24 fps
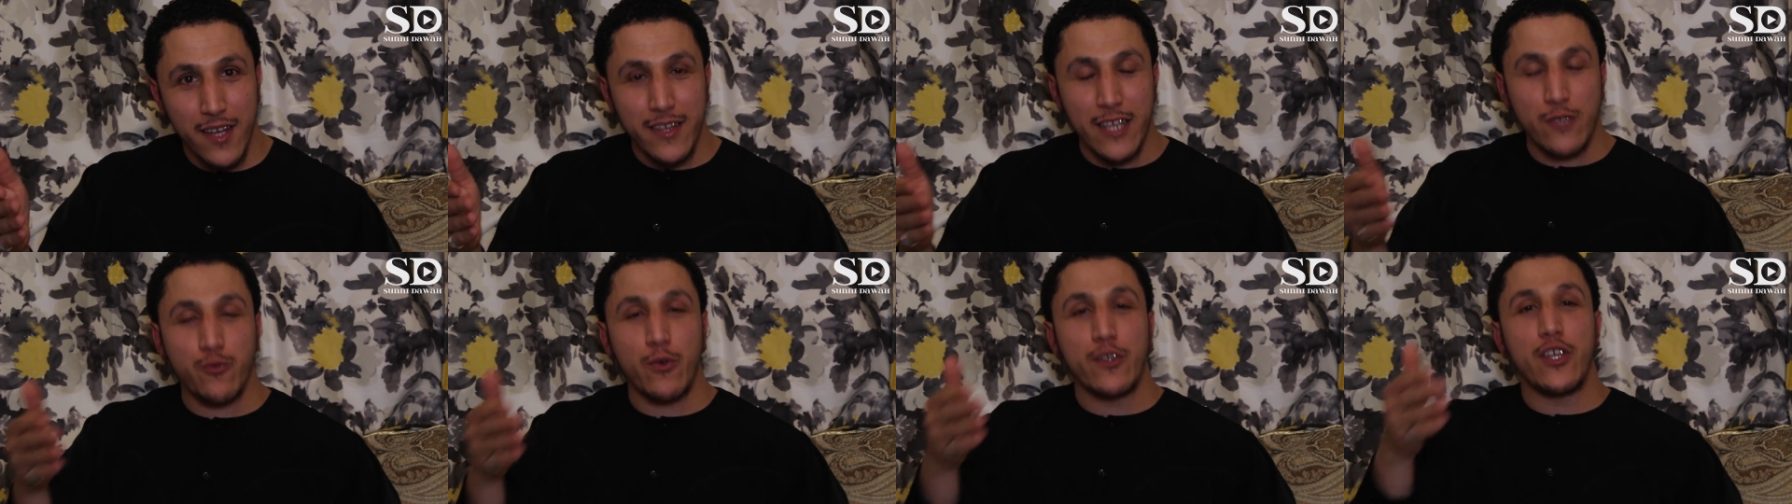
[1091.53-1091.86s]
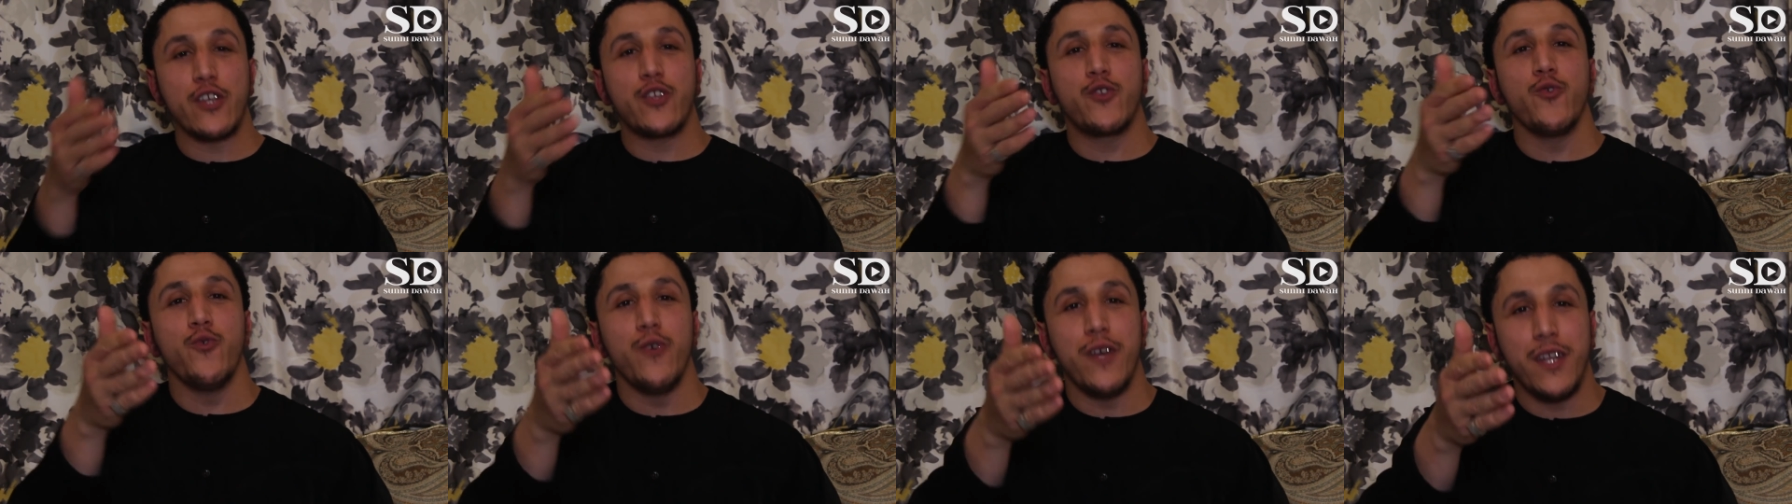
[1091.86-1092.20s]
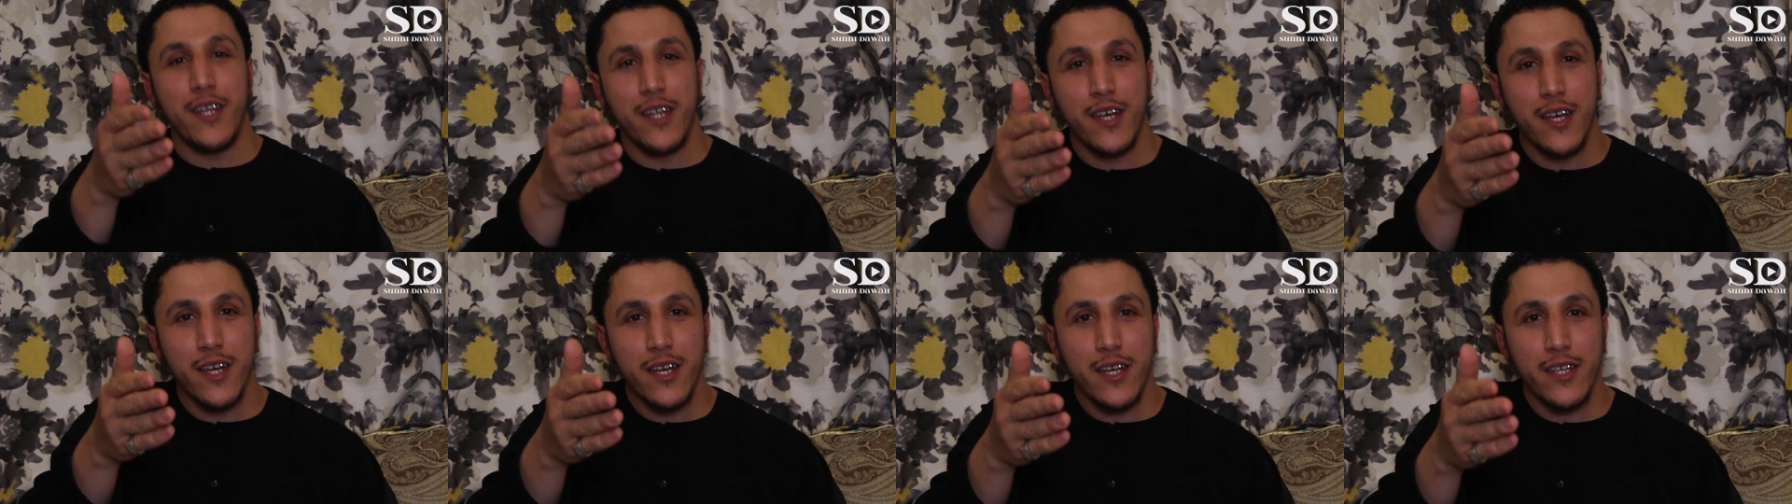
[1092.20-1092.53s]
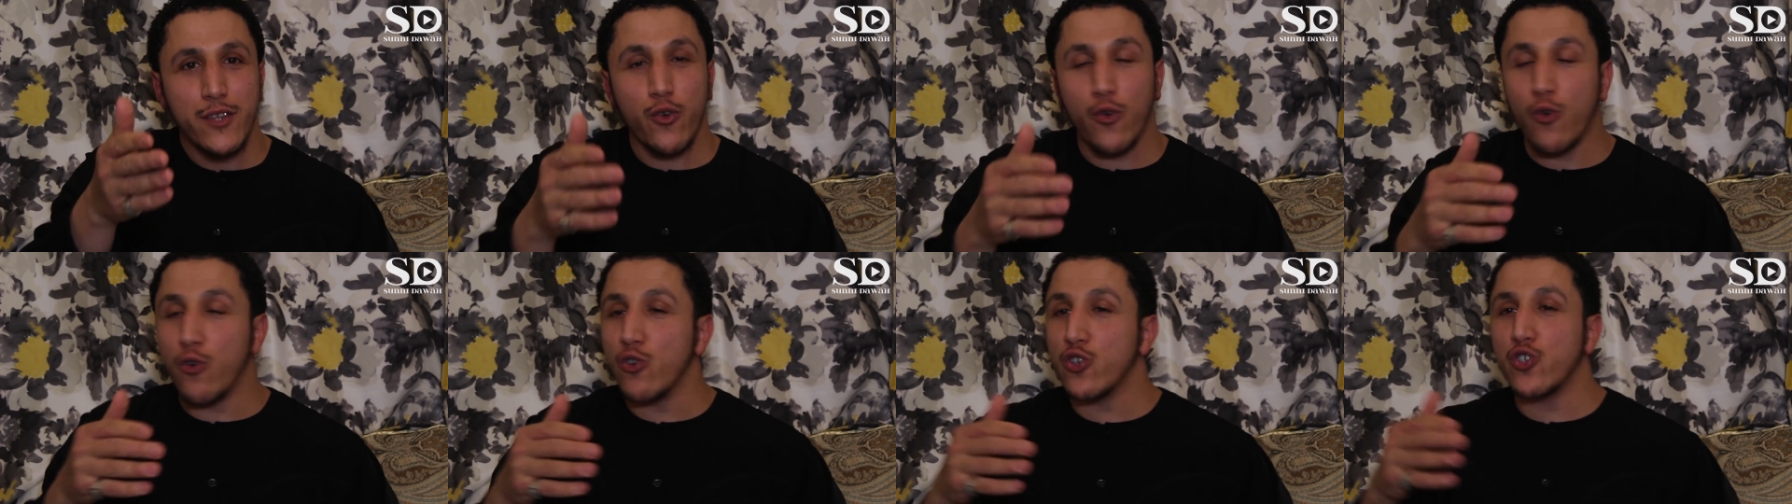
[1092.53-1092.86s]
That's what they're doing.
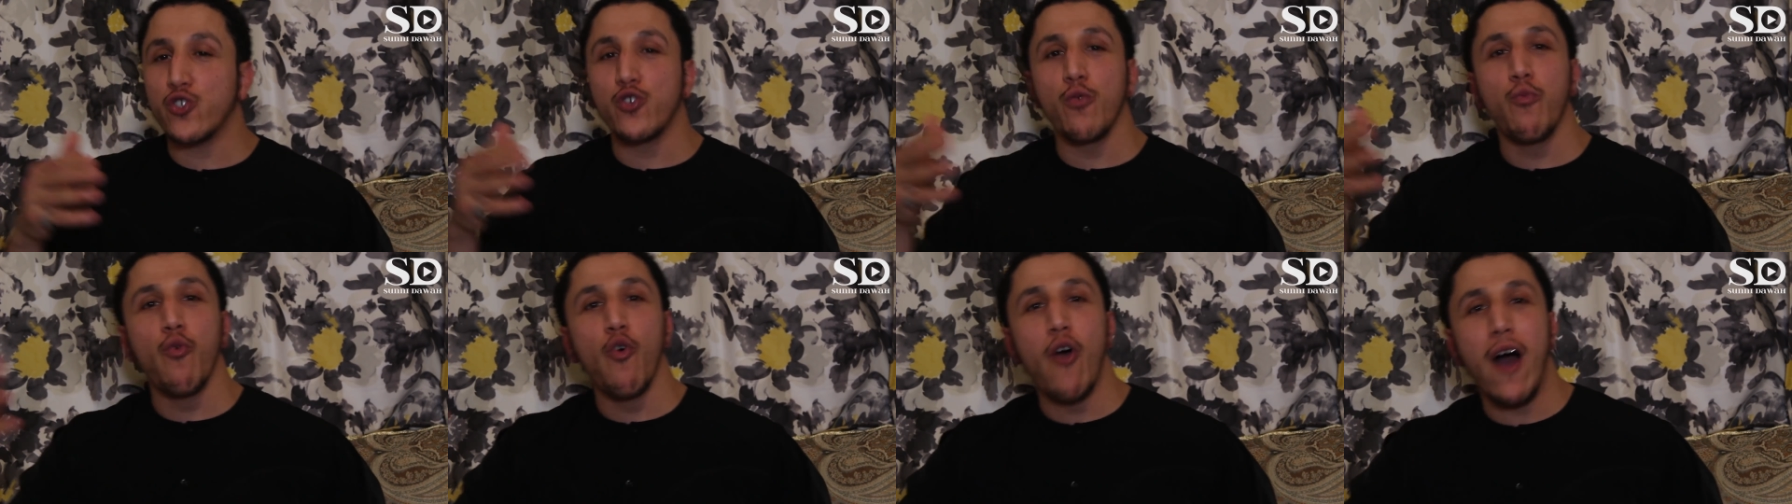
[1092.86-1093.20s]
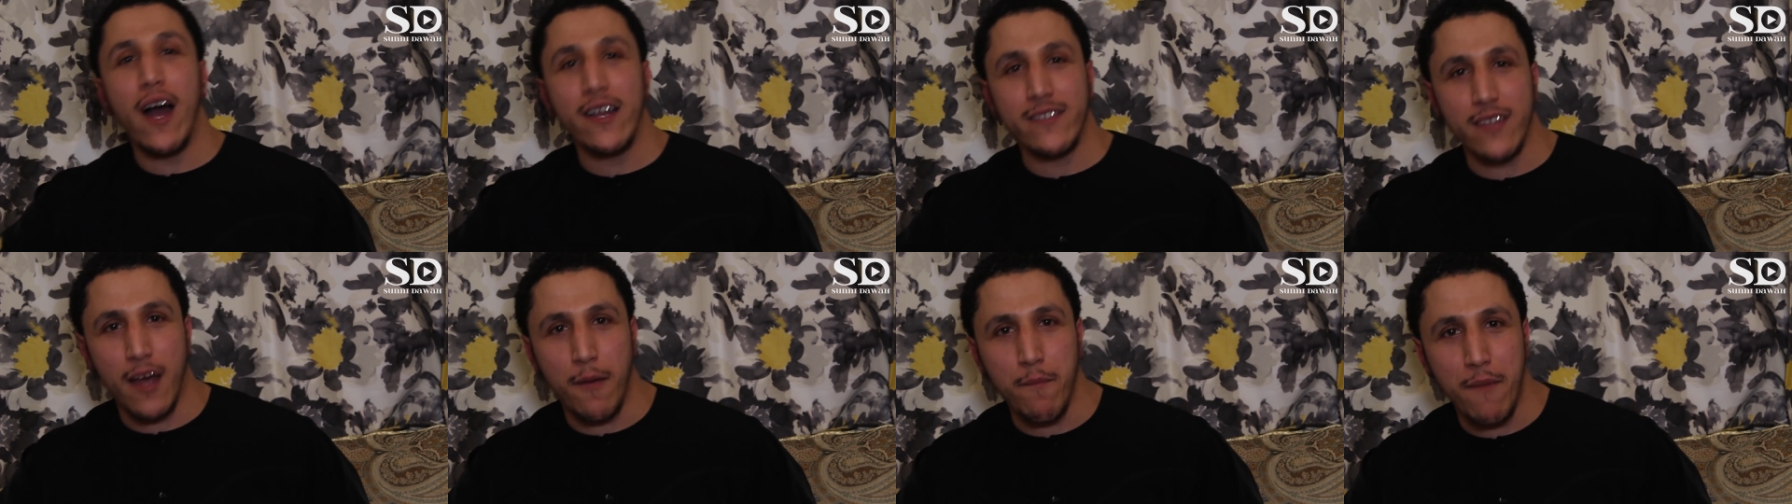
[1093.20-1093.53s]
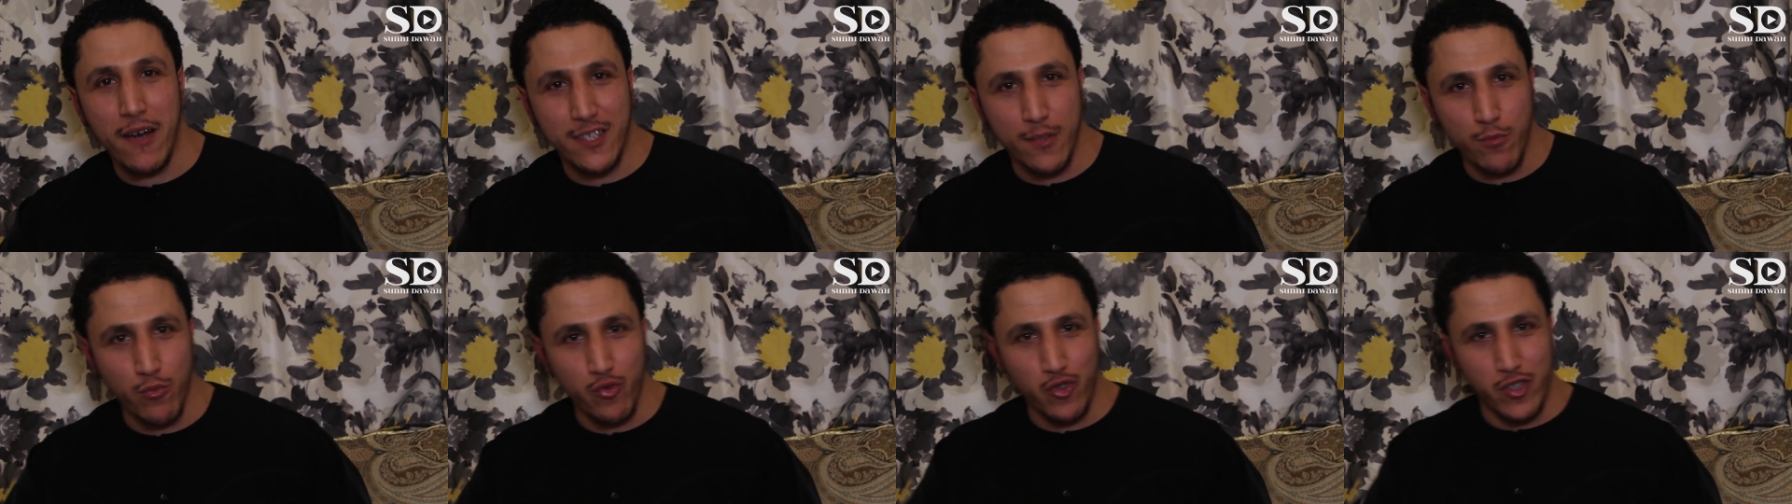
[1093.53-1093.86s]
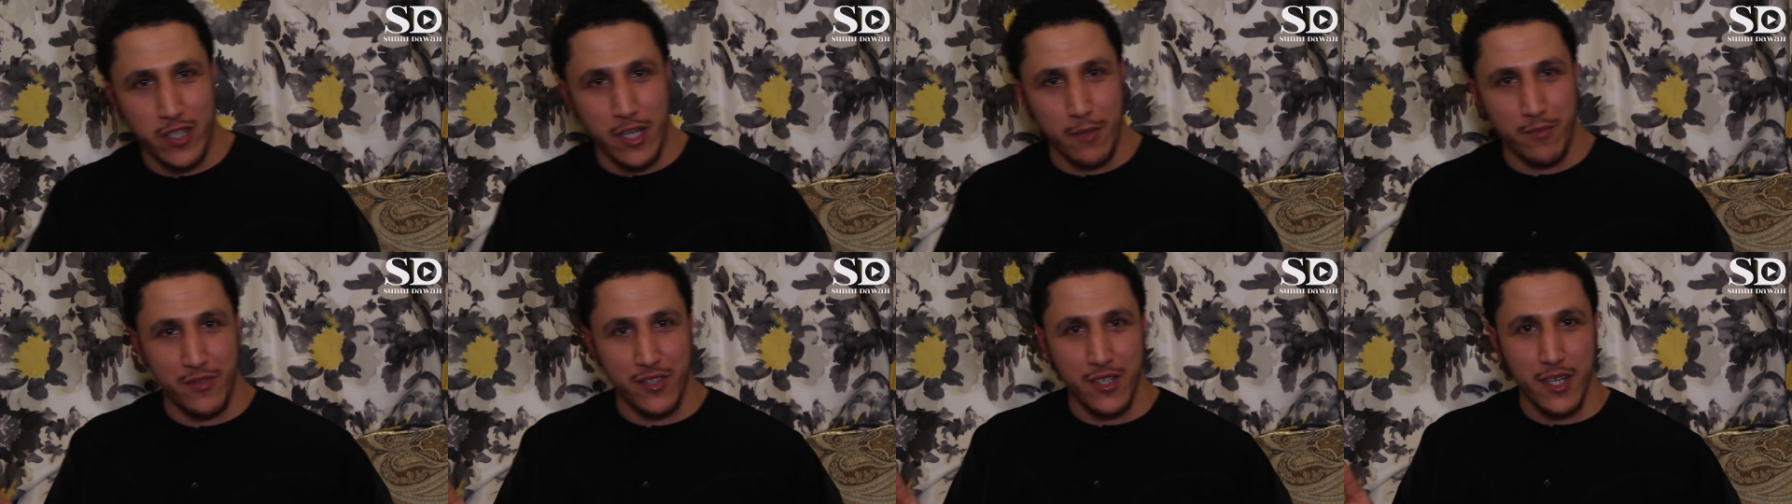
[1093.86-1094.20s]
To cause shubuhat amongst the
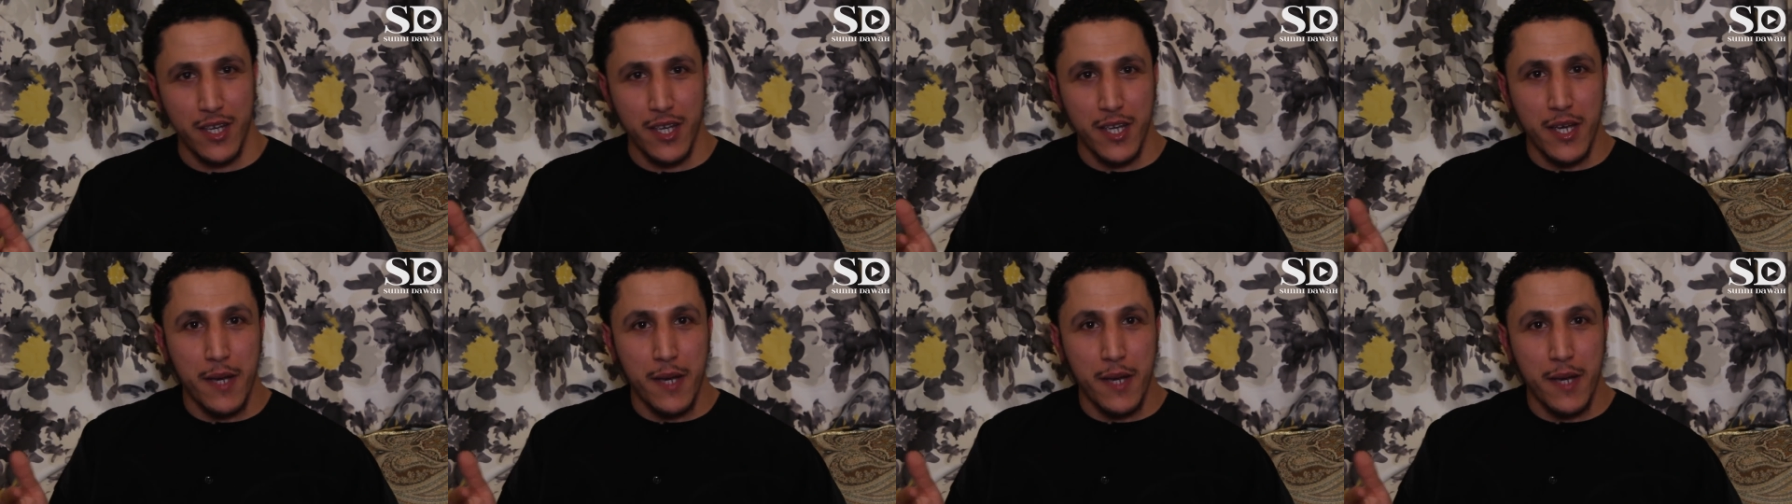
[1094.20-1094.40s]
Muslims.